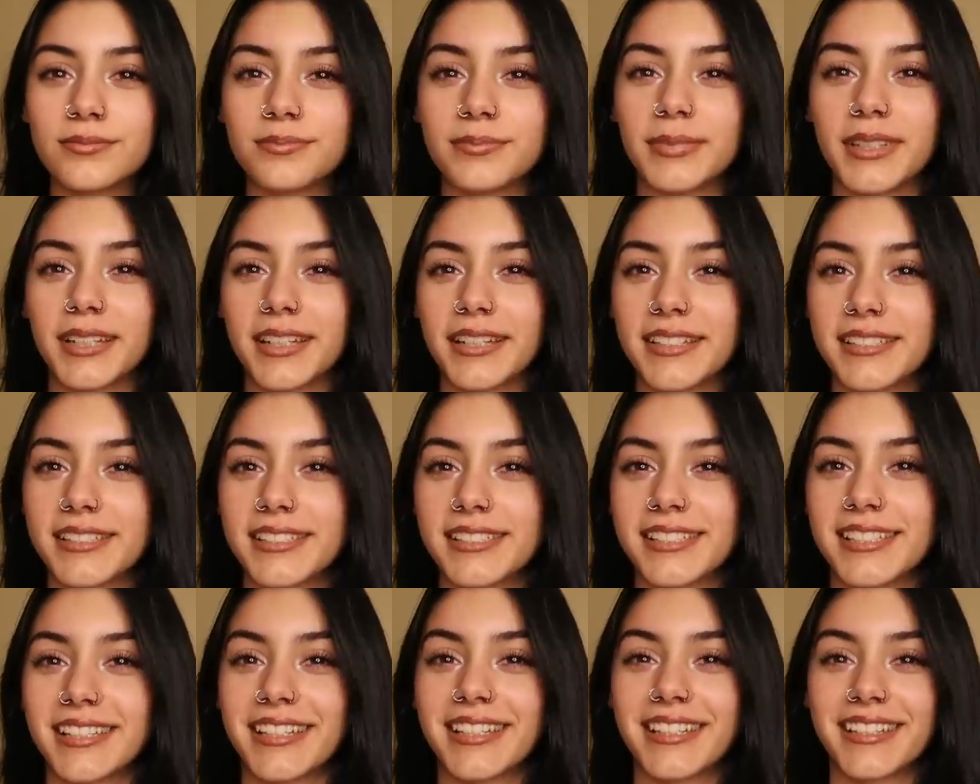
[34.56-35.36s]

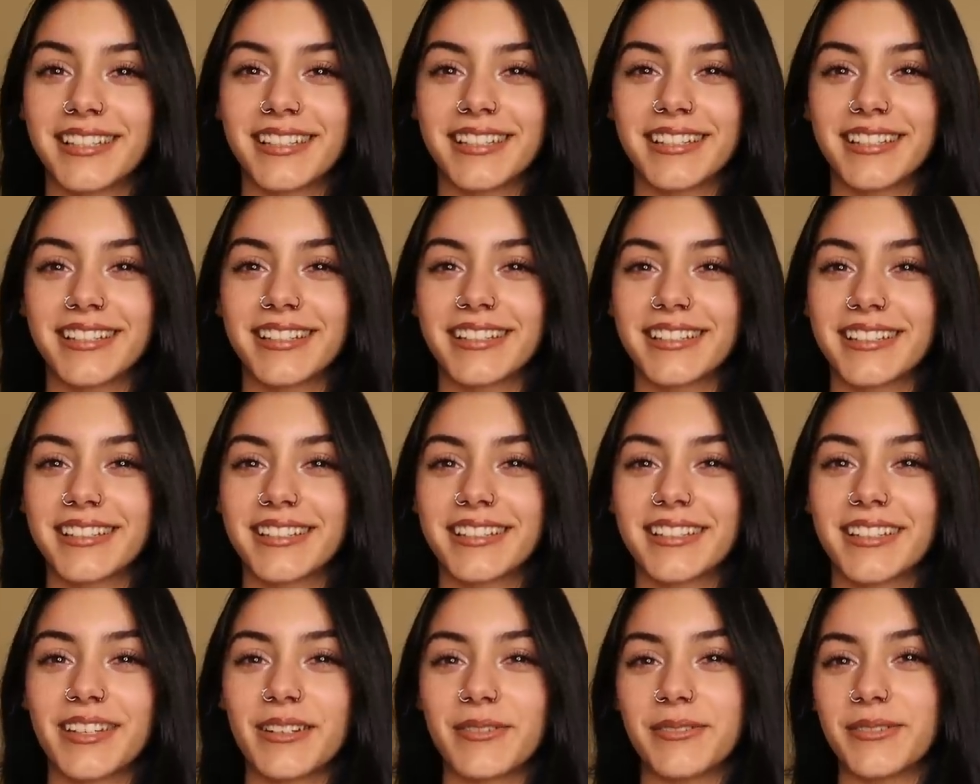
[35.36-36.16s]
Because
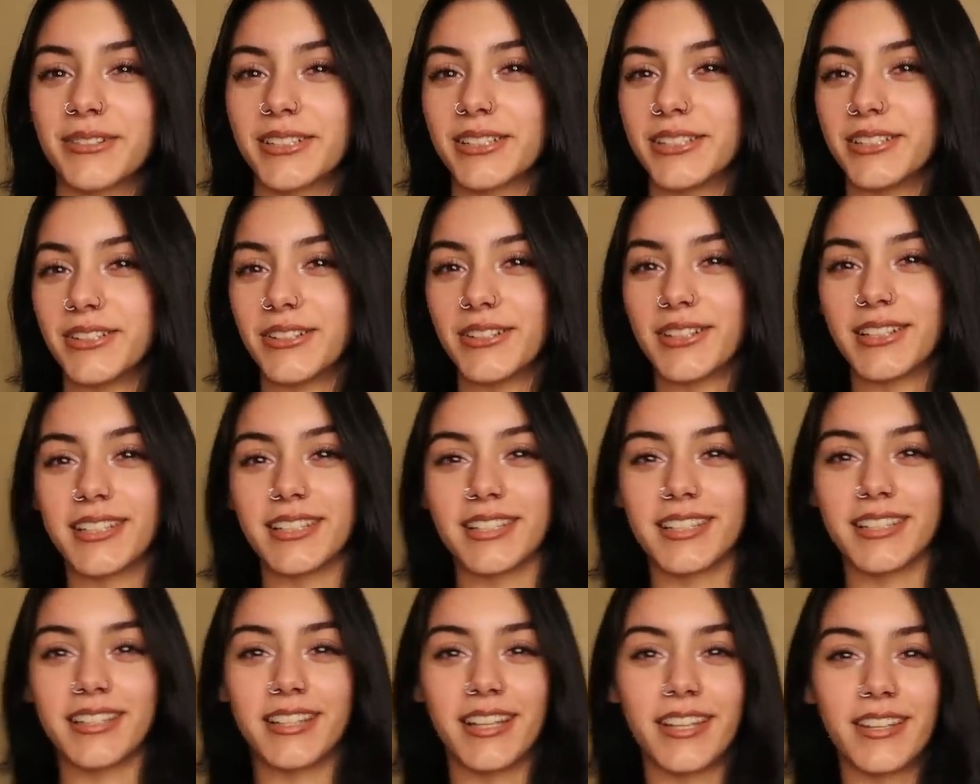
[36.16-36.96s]
we're
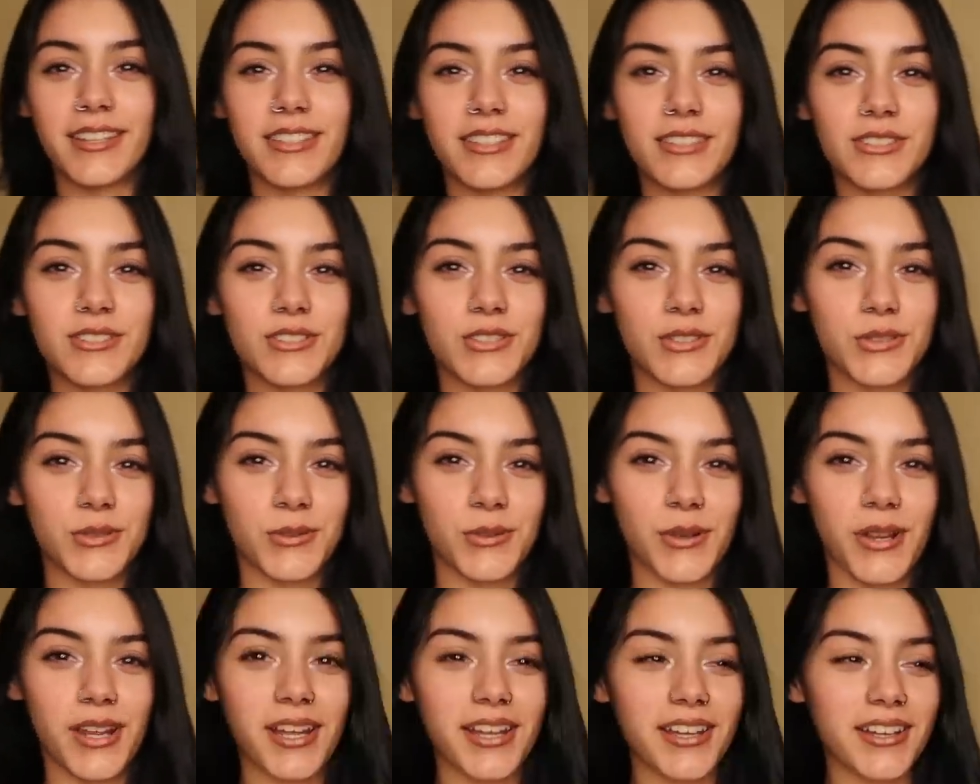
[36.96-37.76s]
doing another
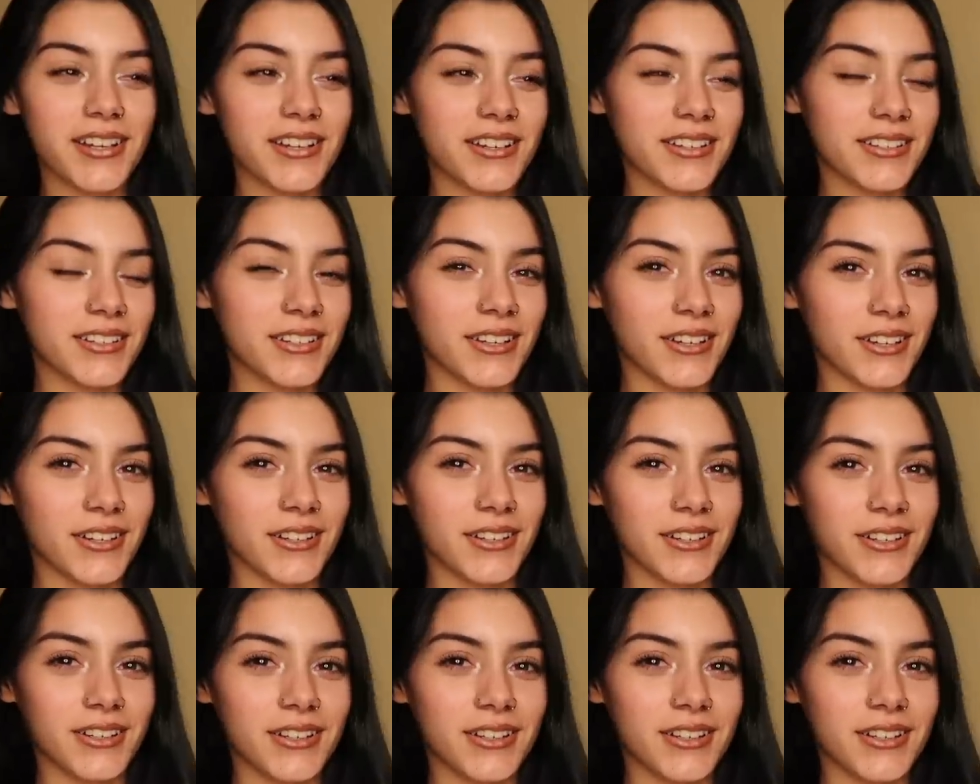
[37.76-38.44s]
try on